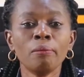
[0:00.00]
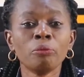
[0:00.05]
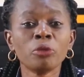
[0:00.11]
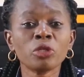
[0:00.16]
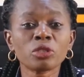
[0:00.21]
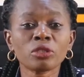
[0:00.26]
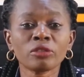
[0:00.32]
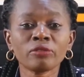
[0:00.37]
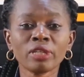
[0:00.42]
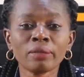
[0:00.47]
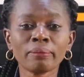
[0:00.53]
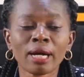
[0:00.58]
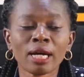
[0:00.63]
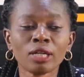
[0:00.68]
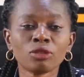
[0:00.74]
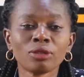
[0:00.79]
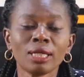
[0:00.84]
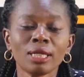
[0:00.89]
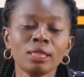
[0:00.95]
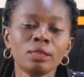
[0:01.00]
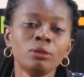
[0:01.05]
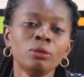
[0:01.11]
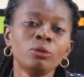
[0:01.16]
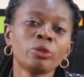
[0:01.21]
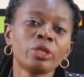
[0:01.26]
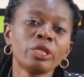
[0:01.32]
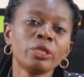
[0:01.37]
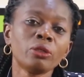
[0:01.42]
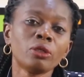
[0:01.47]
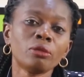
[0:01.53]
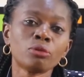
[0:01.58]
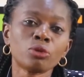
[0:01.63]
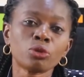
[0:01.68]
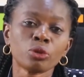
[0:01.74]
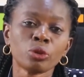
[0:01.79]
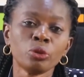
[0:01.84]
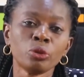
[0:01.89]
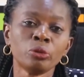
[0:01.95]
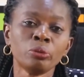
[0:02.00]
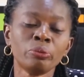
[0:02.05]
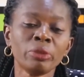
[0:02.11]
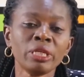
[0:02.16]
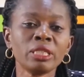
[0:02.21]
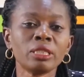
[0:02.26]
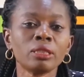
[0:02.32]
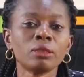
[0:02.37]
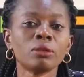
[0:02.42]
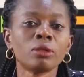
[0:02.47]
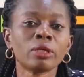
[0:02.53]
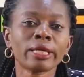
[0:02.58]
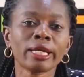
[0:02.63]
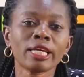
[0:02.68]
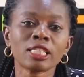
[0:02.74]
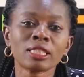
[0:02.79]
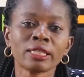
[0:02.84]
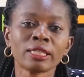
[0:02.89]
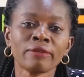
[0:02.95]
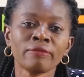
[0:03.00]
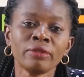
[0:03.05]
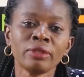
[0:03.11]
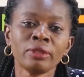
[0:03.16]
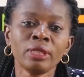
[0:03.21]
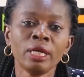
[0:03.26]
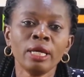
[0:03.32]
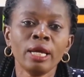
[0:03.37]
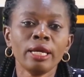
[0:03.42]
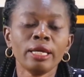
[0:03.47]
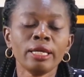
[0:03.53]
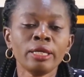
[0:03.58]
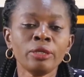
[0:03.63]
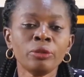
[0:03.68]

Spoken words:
Most of them are actually looking up to you, being the longest serving